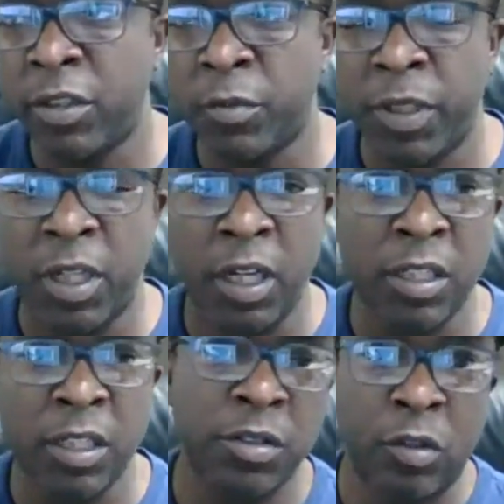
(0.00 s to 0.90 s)
because it
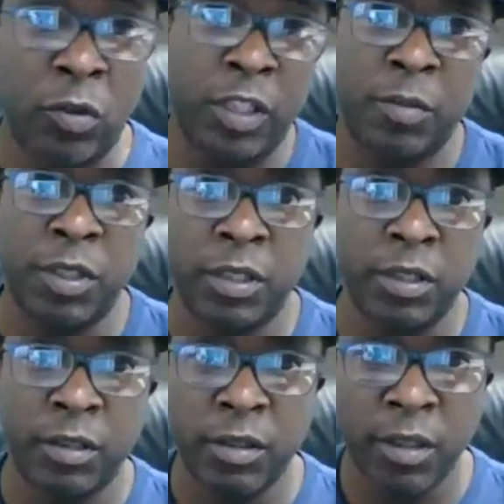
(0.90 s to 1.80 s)
was Christmas,
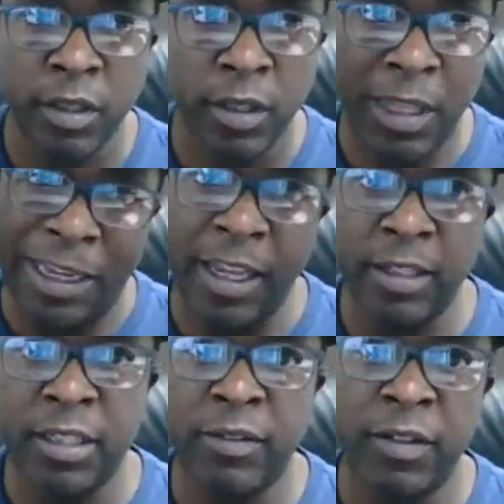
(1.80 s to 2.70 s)
like
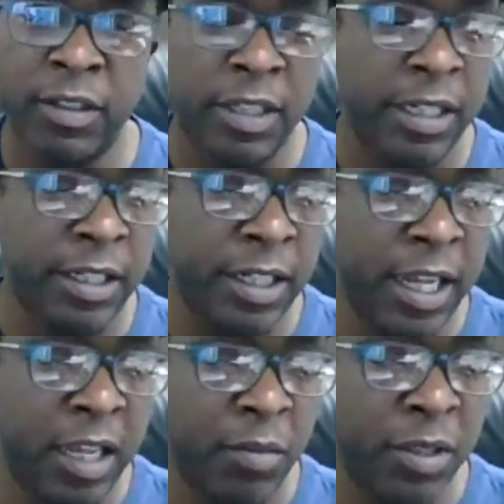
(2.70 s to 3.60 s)
that didn't
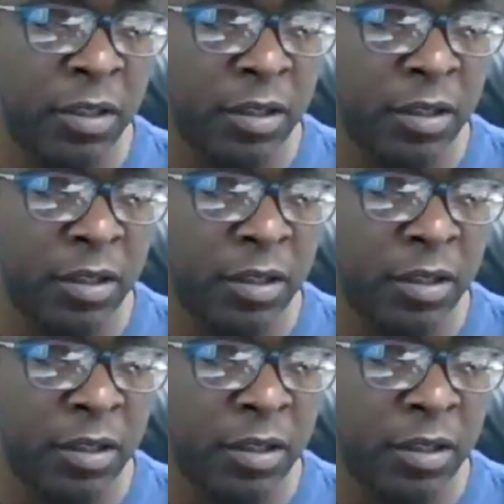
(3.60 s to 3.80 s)
happen,